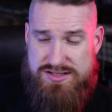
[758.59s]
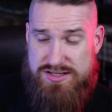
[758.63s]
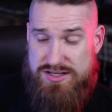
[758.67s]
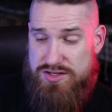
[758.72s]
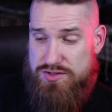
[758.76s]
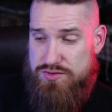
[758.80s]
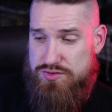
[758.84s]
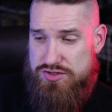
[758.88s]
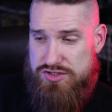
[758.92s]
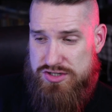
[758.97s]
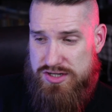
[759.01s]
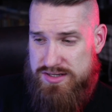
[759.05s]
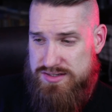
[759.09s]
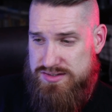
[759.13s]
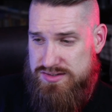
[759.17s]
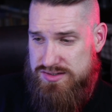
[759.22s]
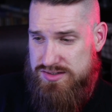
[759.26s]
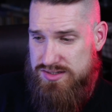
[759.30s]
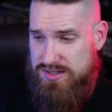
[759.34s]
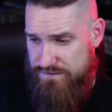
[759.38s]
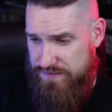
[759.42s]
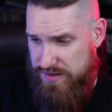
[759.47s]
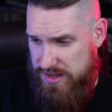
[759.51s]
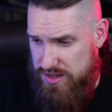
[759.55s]
Do you
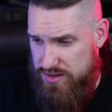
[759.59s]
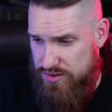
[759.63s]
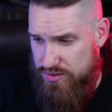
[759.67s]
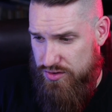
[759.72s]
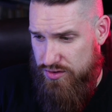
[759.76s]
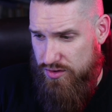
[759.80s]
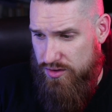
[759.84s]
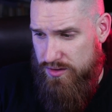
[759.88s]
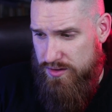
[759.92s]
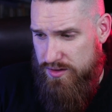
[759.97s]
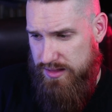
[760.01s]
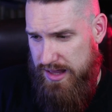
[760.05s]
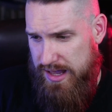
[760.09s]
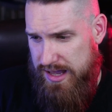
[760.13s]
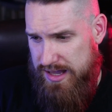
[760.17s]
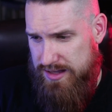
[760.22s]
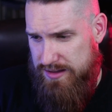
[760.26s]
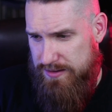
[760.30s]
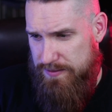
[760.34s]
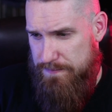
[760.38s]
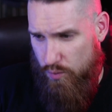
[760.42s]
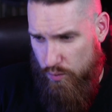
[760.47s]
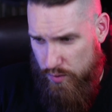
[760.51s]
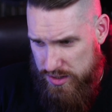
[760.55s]
just feel
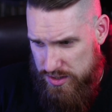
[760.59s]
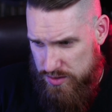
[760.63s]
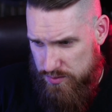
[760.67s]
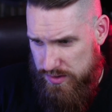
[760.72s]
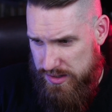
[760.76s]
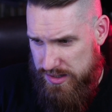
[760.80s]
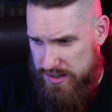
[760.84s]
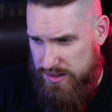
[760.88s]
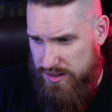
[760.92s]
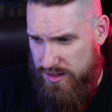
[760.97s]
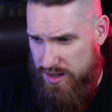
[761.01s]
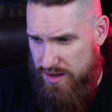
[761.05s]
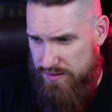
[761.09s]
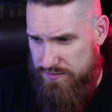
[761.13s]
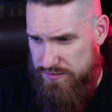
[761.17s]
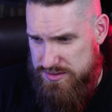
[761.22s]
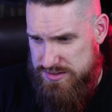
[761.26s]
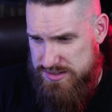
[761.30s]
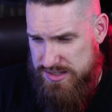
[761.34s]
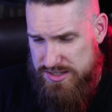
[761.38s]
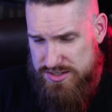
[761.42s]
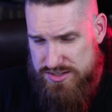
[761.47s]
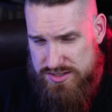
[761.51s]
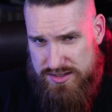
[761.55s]
like when you get a
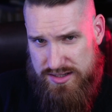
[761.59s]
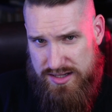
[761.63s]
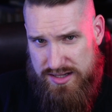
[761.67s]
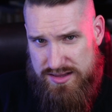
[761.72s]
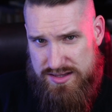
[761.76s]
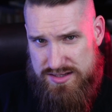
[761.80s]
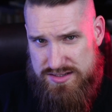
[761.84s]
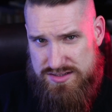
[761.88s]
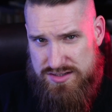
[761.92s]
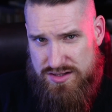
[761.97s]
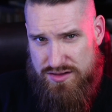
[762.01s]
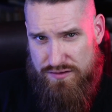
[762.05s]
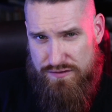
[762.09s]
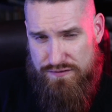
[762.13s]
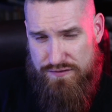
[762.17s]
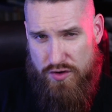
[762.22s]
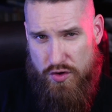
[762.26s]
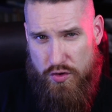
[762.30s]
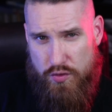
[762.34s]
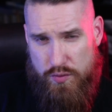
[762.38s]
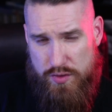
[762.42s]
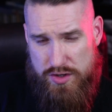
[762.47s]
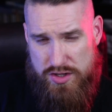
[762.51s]
conversation like this on the phone,